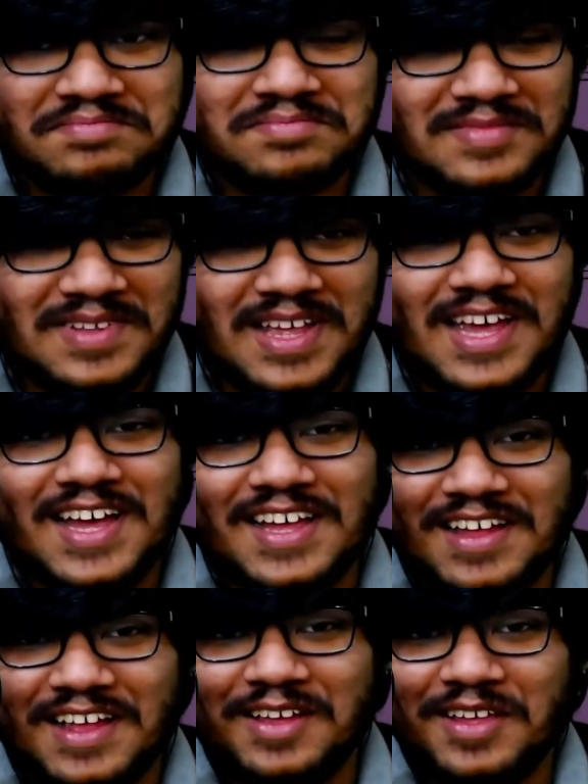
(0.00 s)

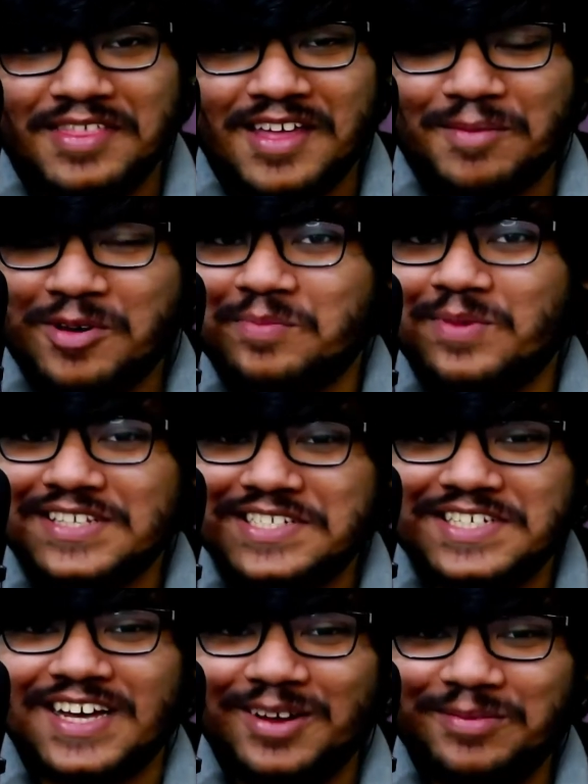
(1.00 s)
Yeah, he somehow
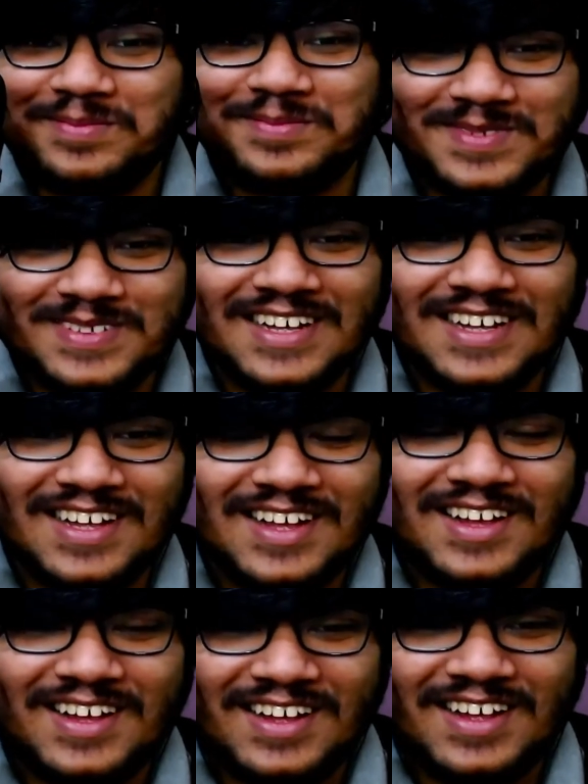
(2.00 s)
messed up.
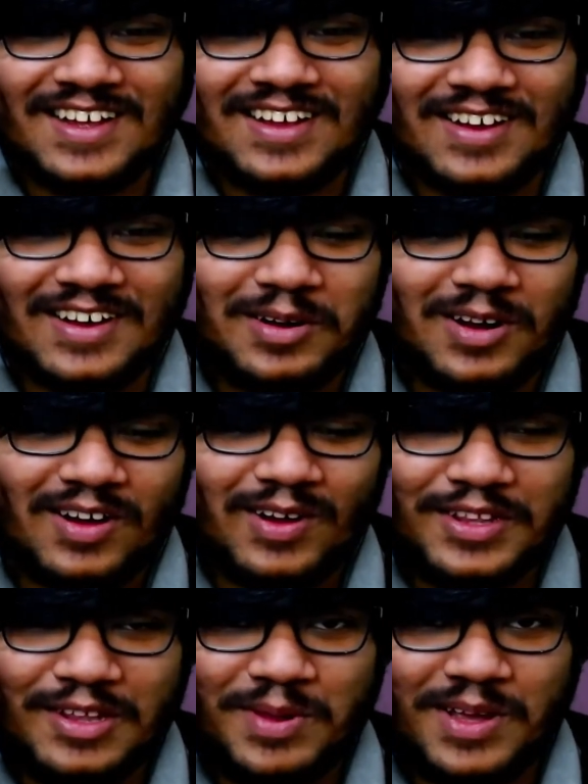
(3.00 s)
All
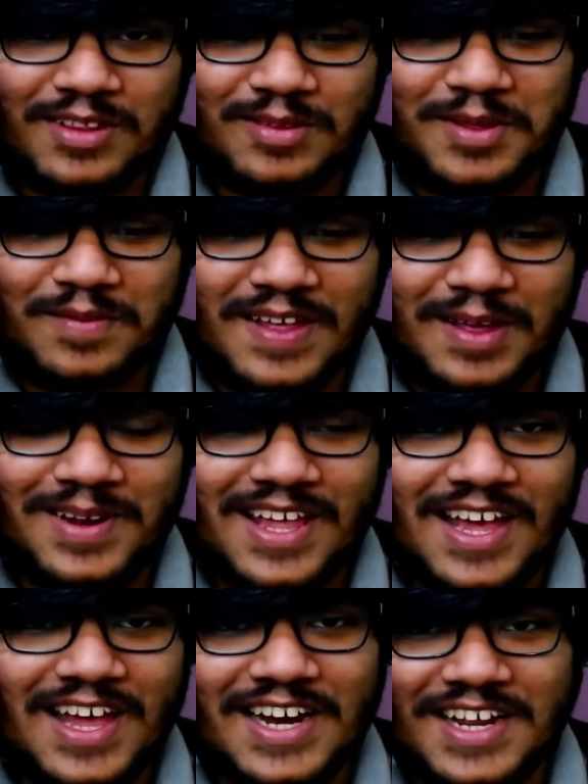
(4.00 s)
that because of the family
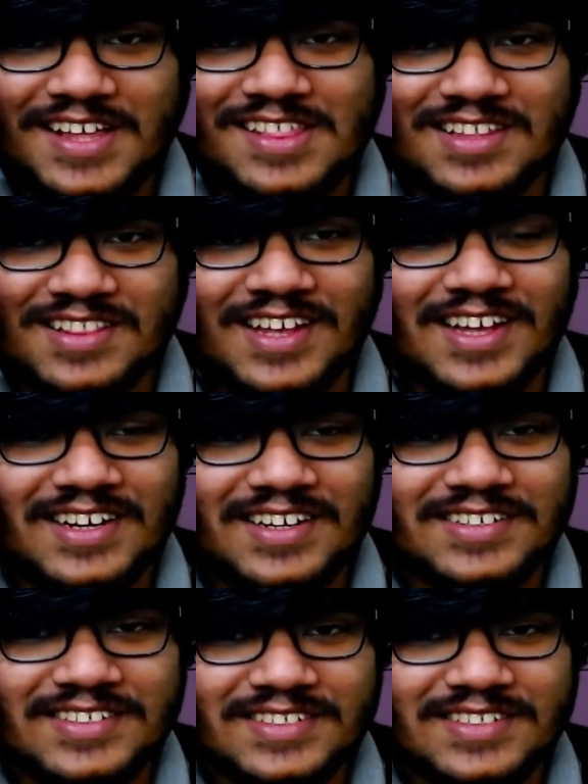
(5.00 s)
heritage that
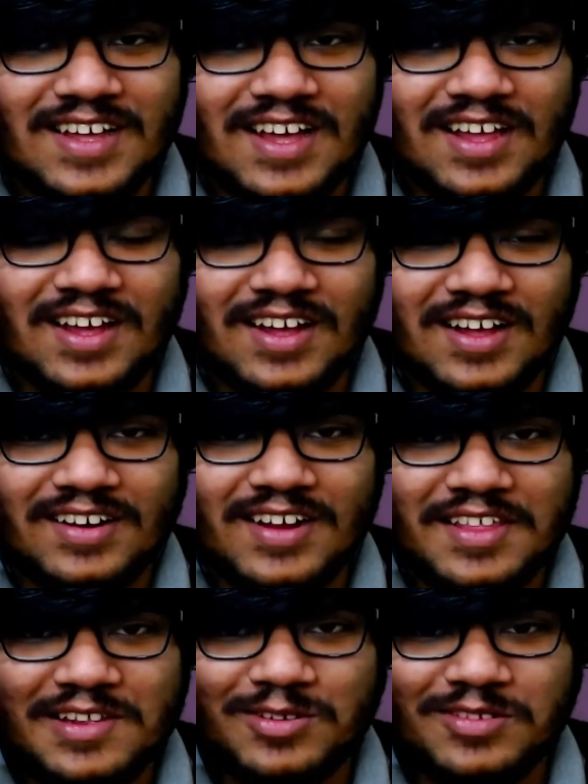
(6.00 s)

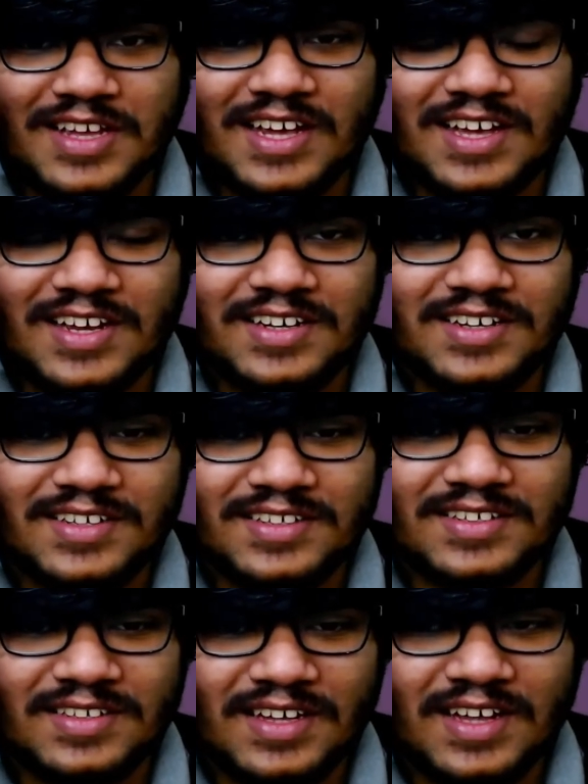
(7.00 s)
Tanjiro's dad
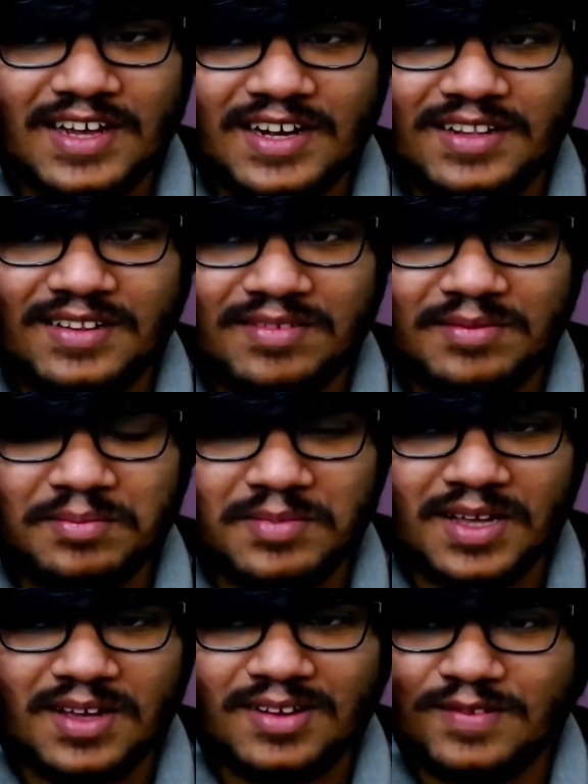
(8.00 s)
had
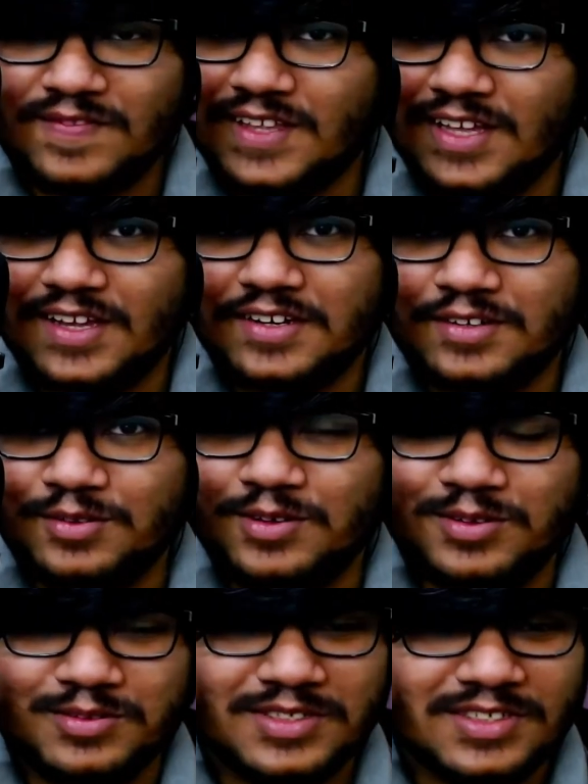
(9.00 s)
because of that. Who
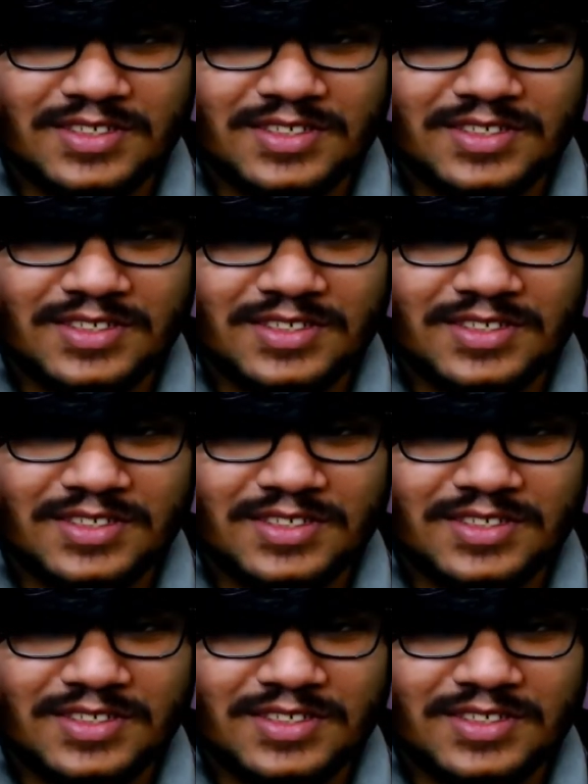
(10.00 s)
knows?